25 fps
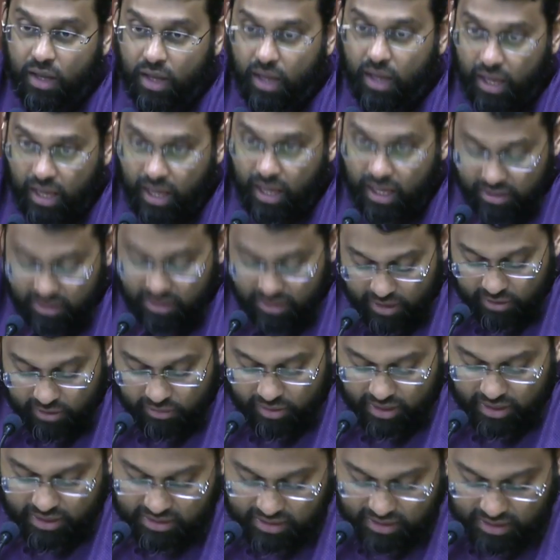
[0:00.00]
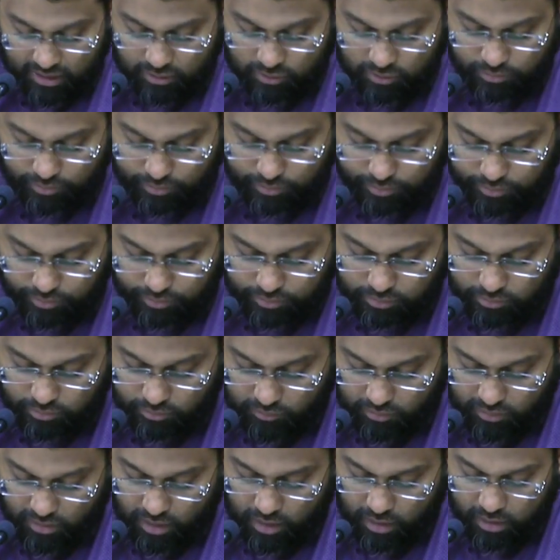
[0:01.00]
and they write down
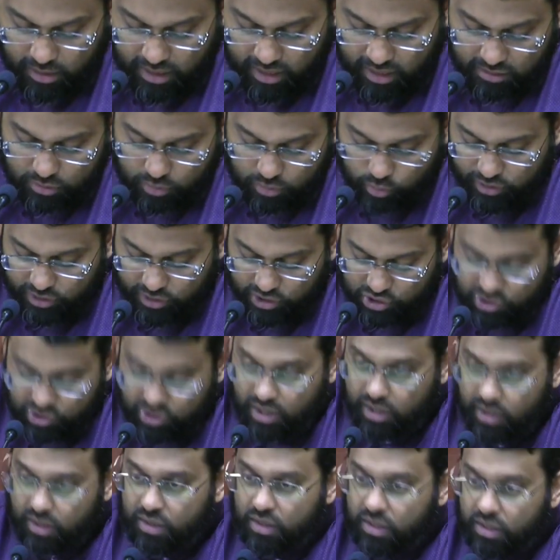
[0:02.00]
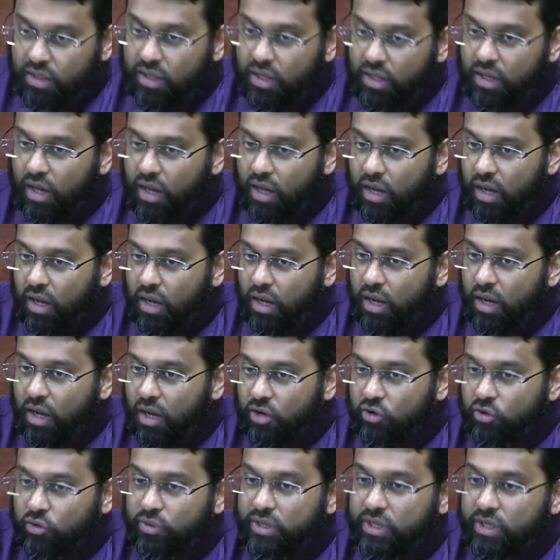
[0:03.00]
that we shall uh,
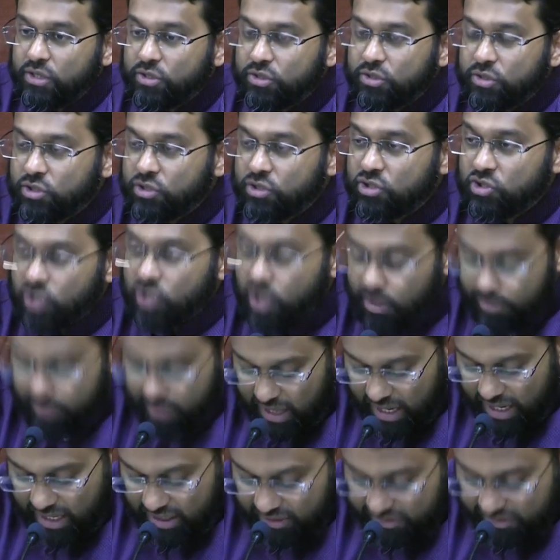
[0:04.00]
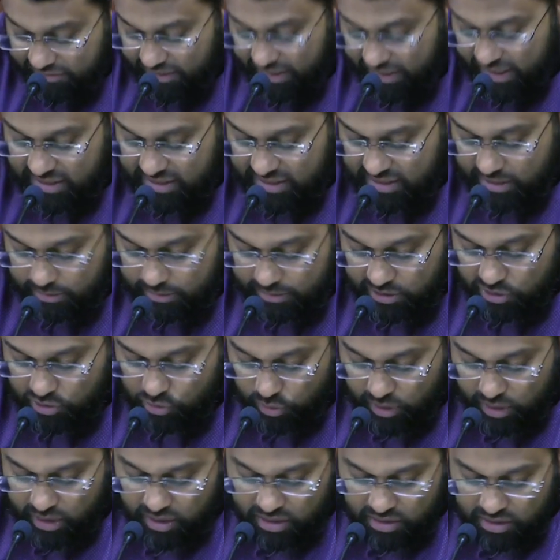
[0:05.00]
agree to stop any fighting
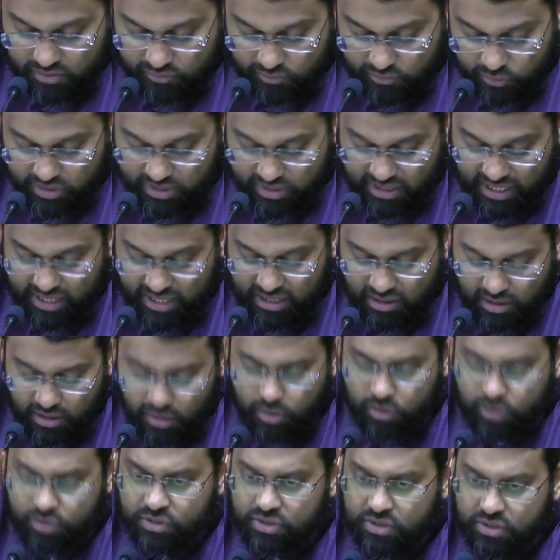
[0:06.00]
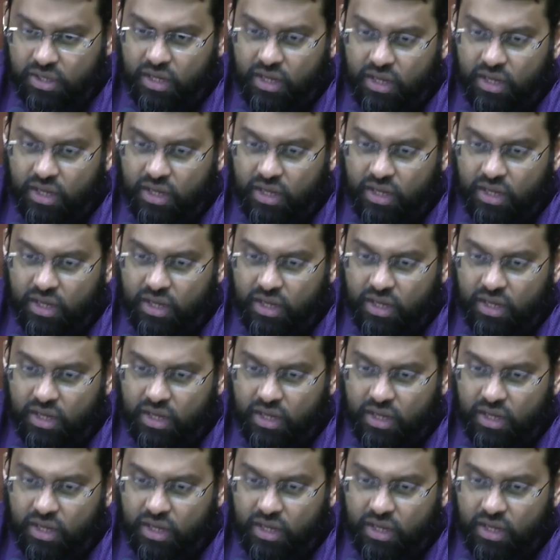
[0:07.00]
between us for 10 years,